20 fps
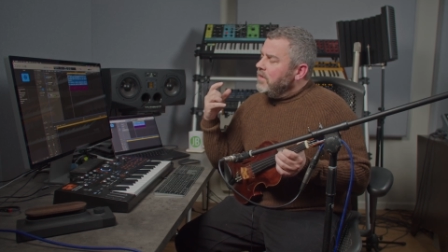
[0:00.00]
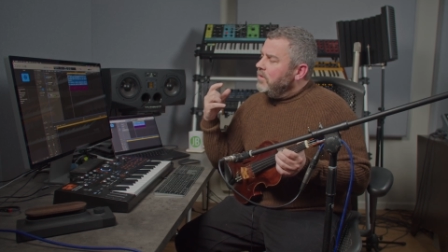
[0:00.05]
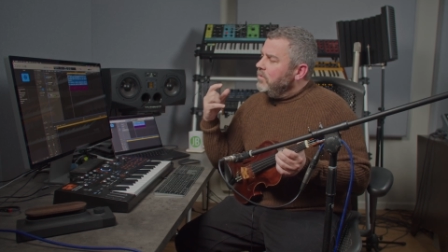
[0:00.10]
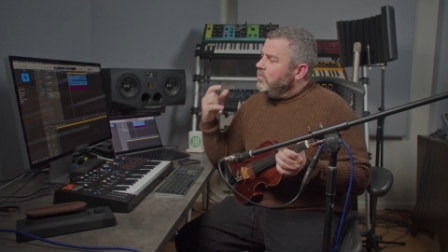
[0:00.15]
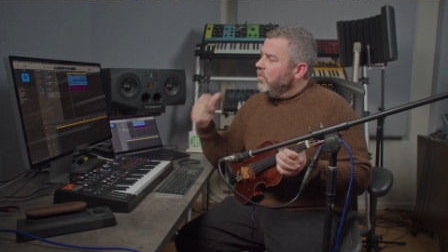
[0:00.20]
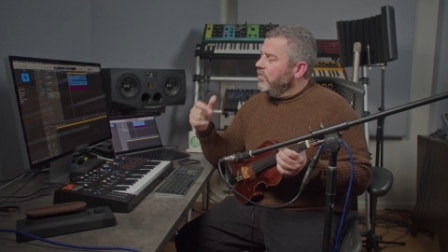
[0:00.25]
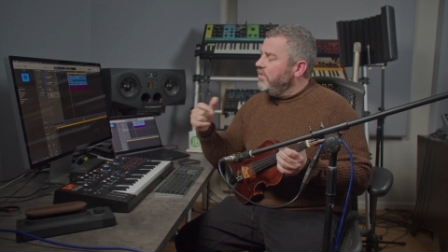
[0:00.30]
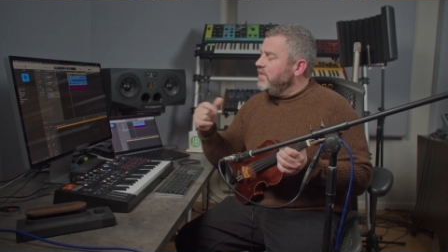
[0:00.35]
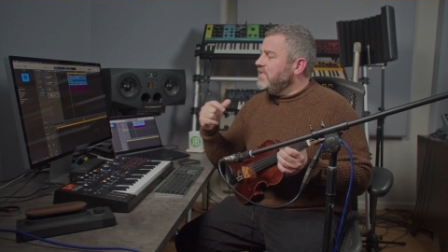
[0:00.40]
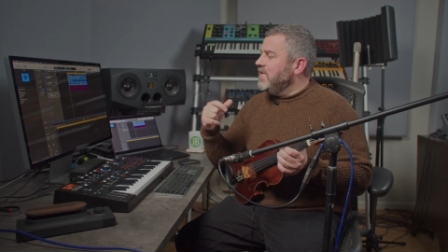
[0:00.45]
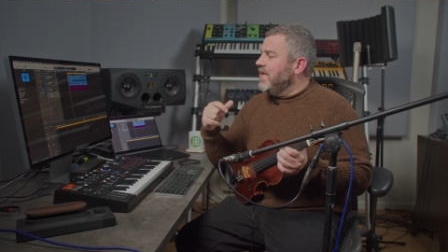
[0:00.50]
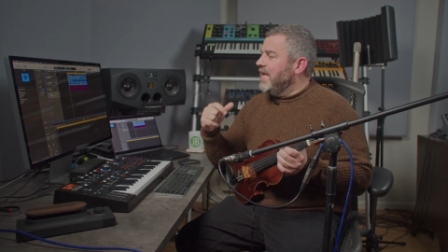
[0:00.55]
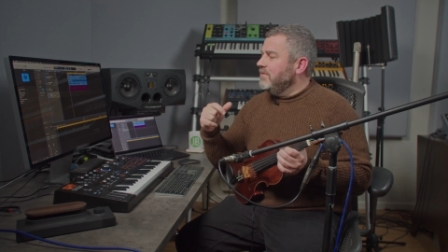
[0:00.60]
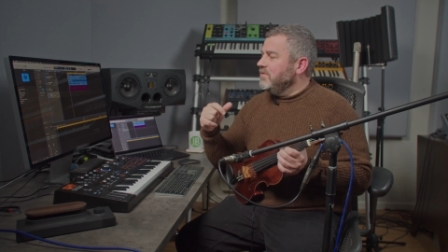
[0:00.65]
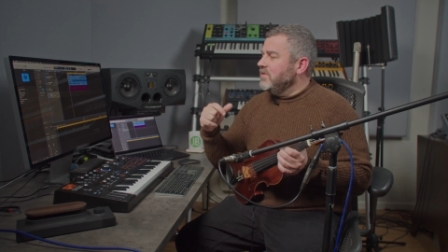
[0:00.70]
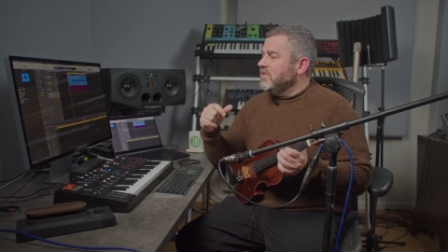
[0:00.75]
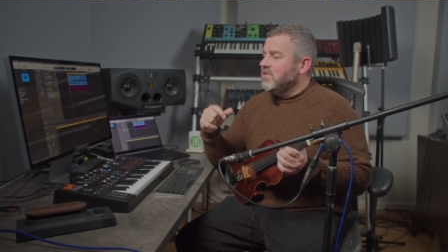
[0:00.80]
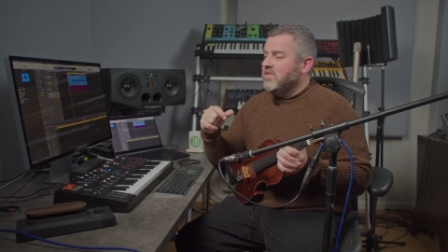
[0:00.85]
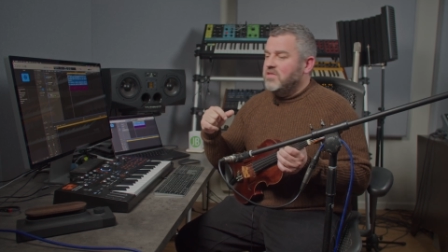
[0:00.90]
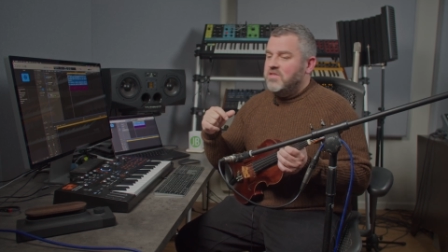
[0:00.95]
What this
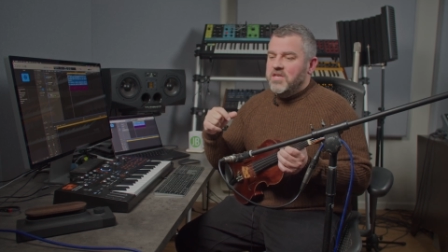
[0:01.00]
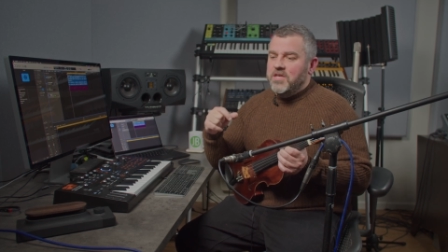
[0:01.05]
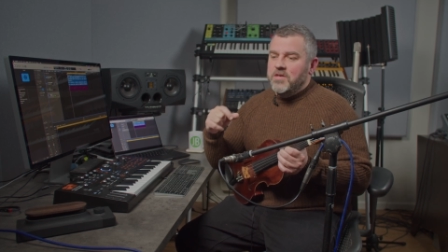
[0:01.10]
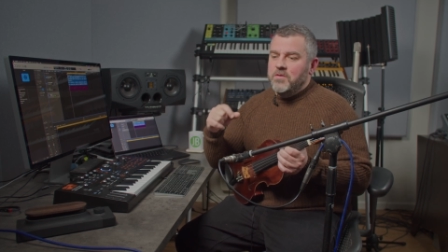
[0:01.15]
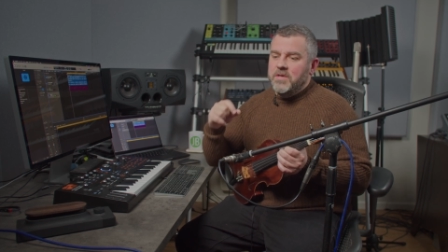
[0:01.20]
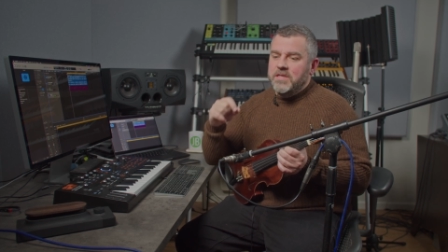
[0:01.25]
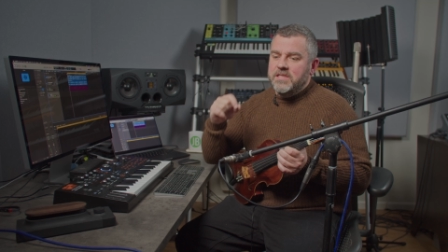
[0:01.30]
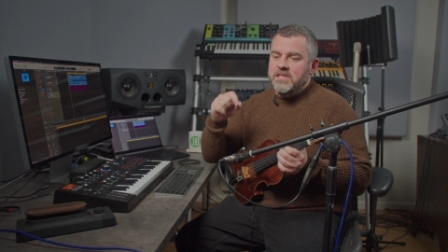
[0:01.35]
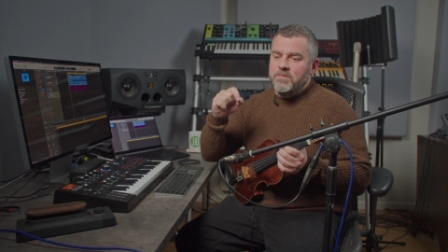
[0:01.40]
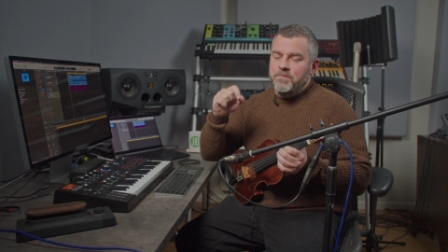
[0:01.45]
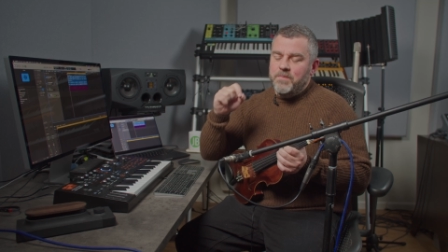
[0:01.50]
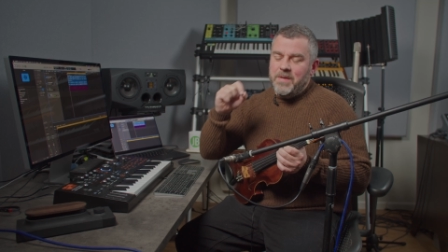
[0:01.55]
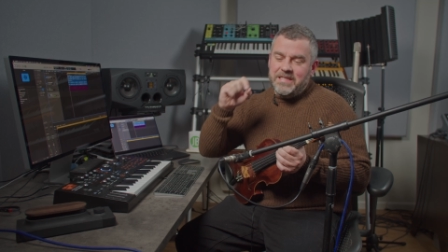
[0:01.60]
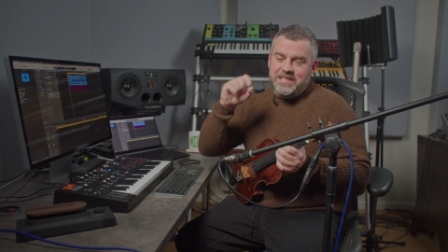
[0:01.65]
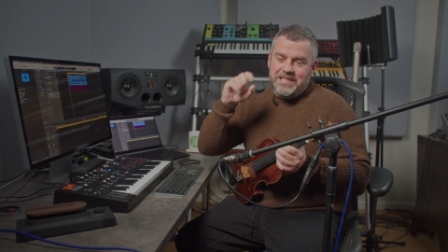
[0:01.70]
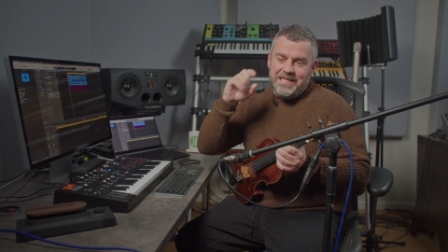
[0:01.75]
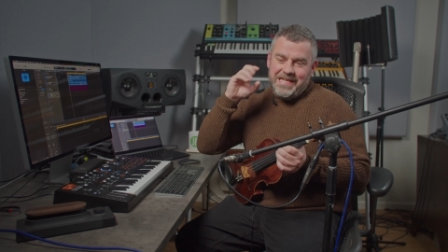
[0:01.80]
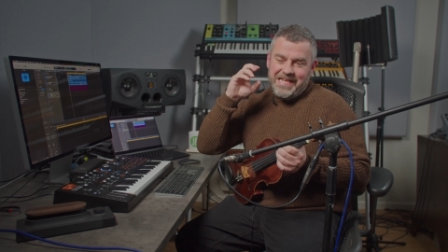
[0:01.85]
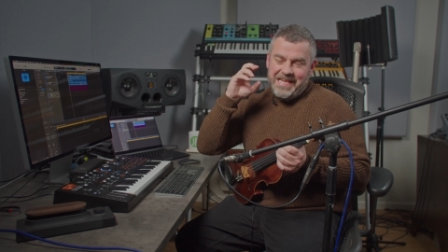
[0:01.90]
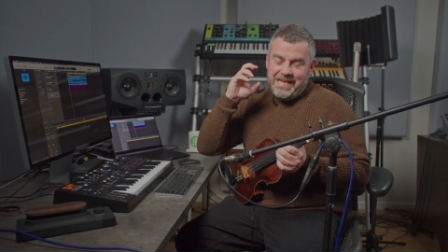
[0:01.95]
allows us to do is to
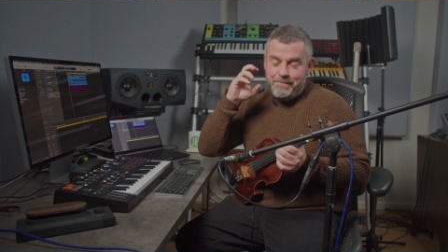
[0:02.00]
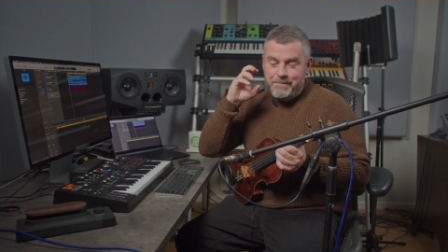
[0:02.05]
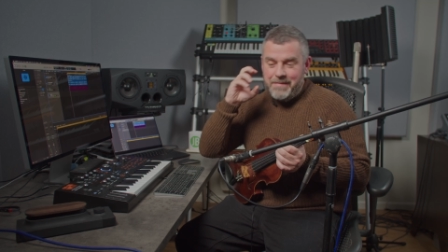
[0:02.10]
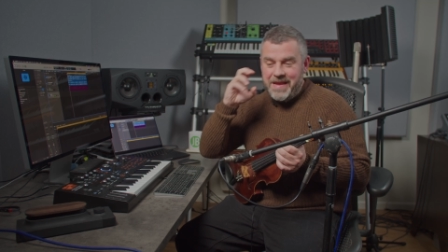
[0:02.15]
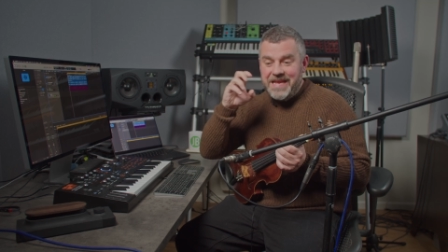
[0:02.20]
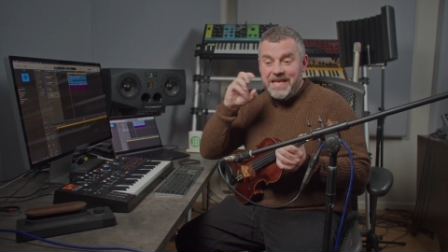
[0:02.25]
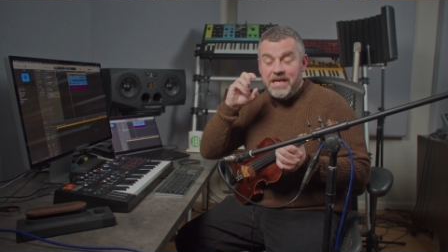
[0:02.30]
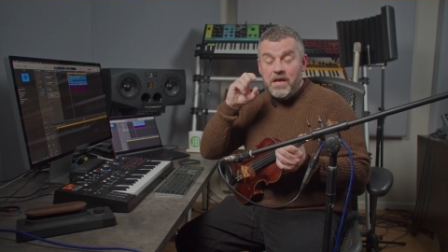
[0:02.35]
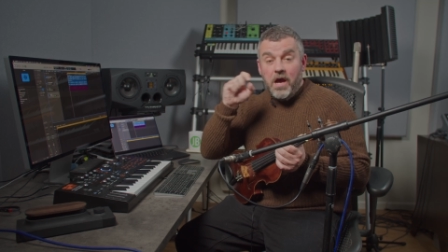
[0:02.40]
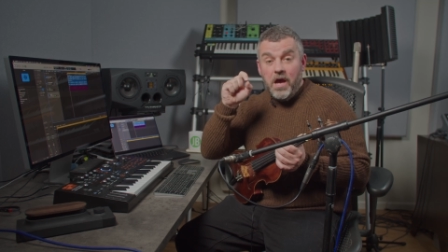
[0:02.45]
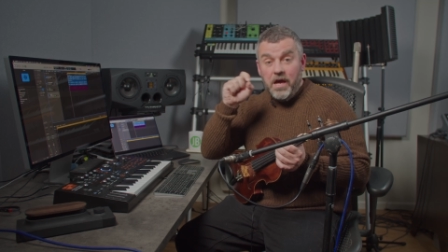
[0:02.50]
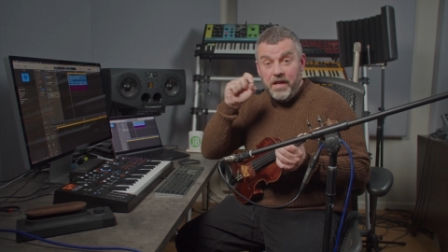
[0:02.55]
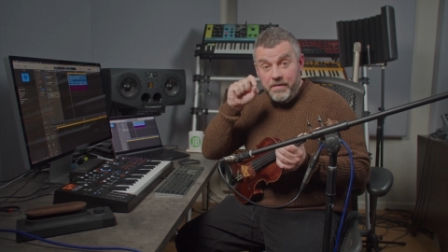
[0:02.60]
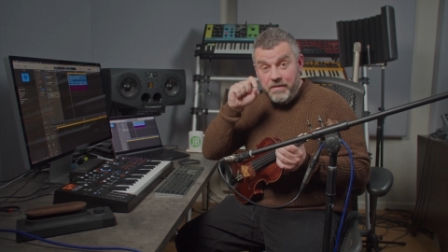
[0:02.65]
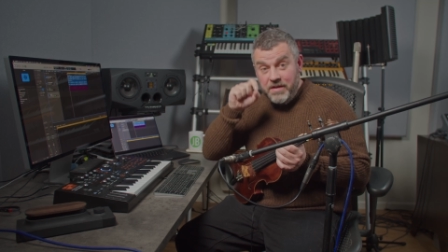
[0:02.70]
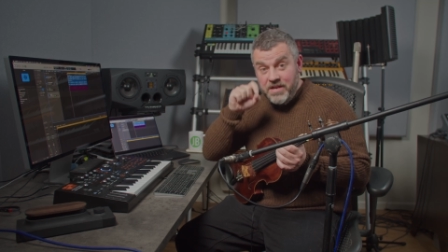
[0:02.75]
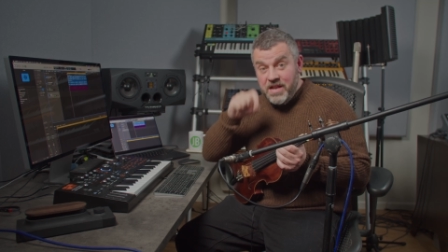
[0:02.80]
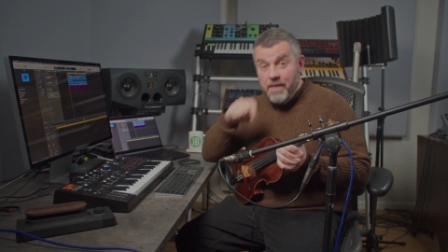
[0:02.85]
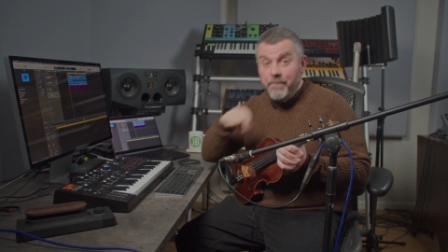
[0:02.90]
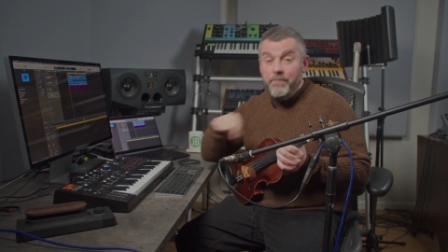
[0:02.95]
basically make a
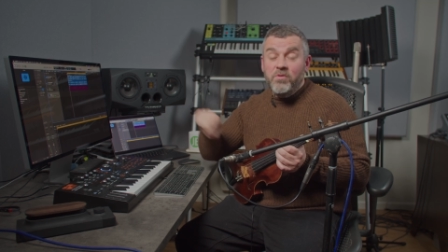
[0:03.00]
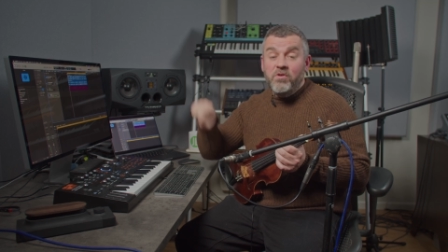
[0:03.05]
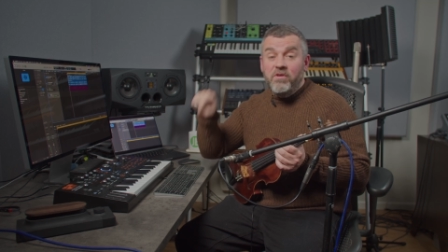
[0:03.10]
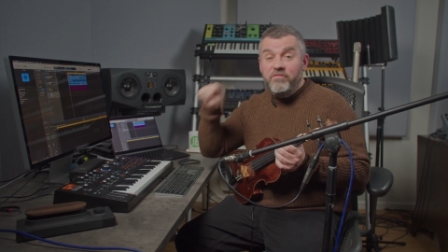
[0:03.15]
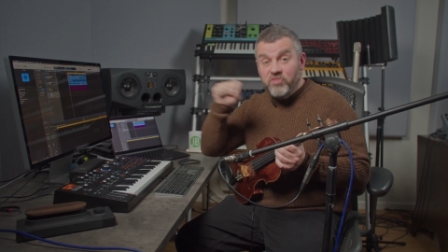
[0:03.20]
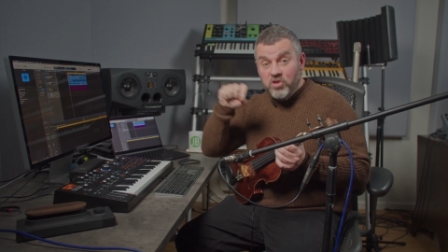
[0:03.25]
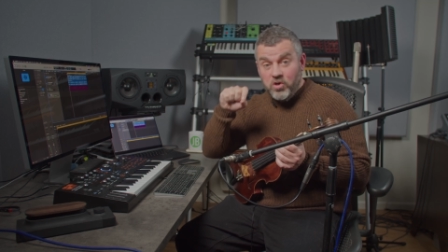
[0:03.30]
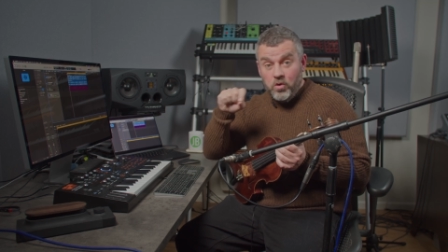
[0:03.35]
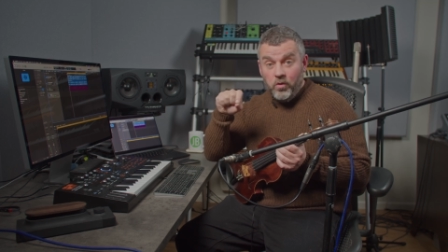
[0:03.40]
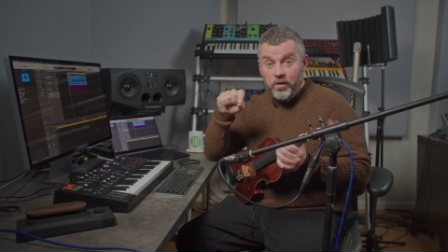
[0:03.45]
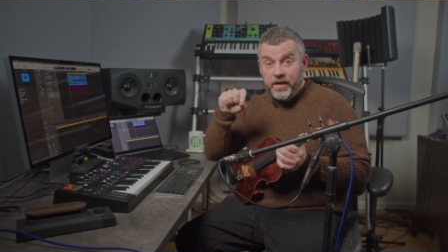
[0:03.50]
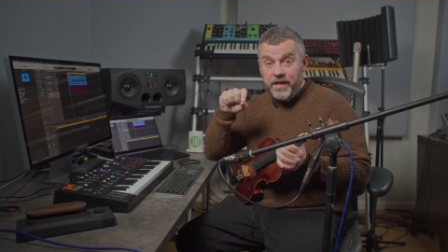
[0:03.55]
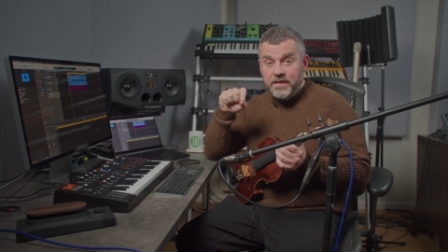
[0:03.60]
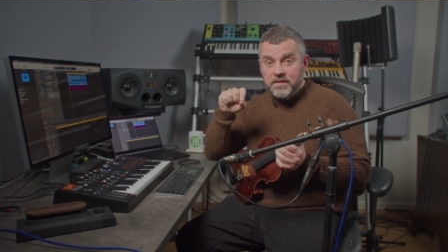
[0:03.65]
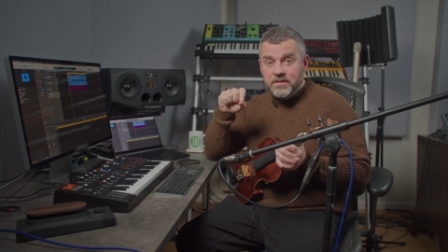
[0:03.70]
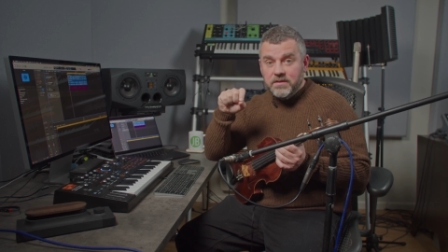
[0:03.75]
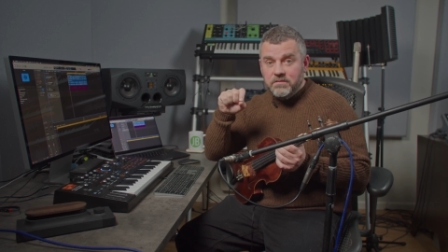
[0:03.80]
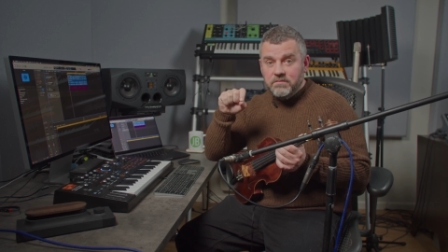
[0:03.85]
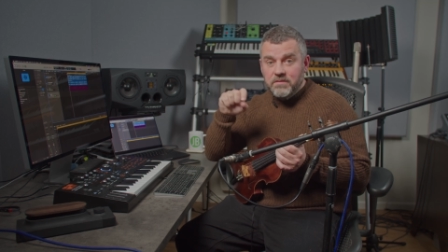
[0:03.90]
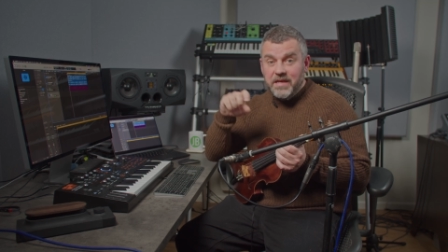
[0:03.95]
number of
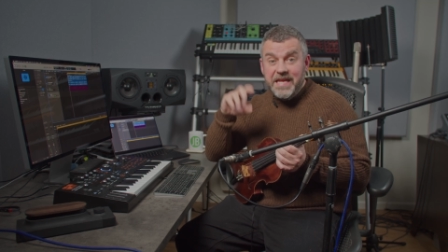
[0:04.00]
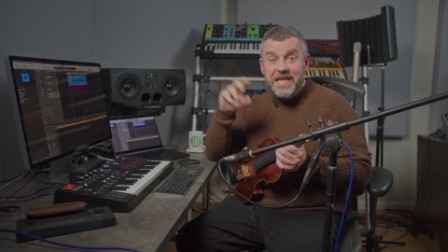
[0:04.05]
recordings